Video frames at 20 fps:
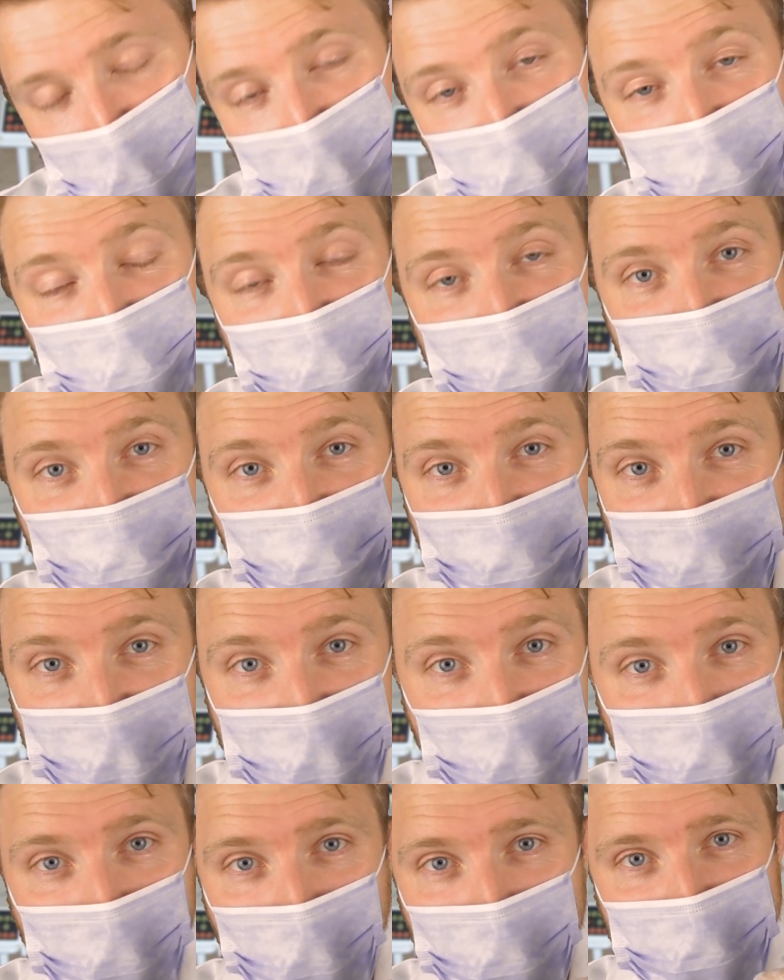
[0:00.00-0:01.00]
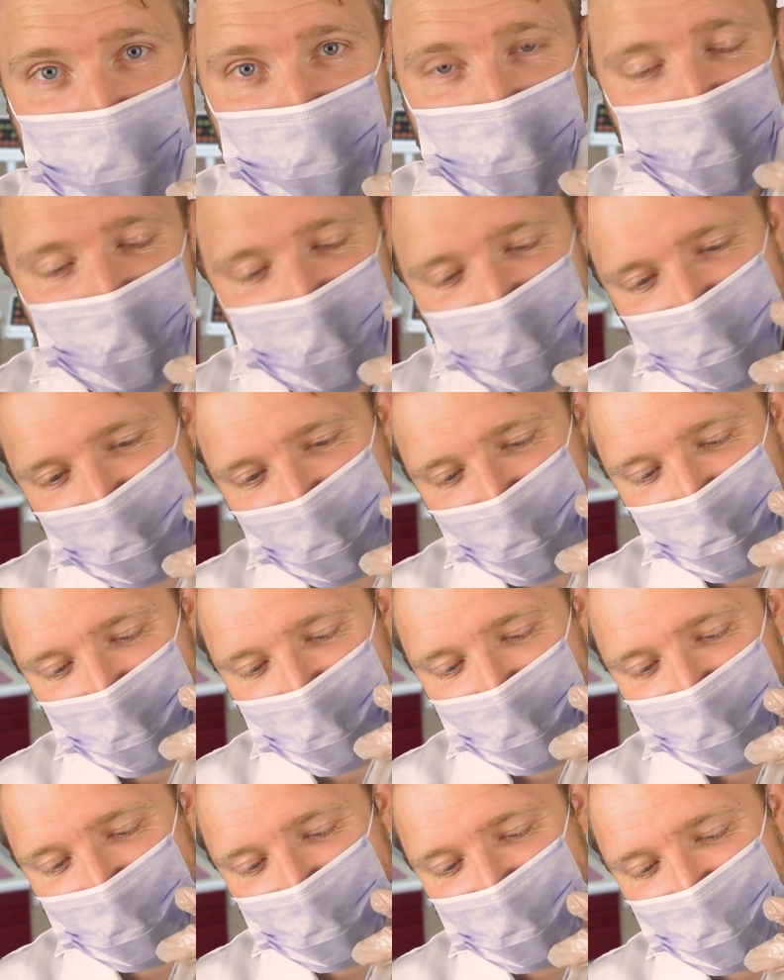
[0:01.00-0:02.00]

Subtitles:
You can hear it's just air bubbles. Don't worry.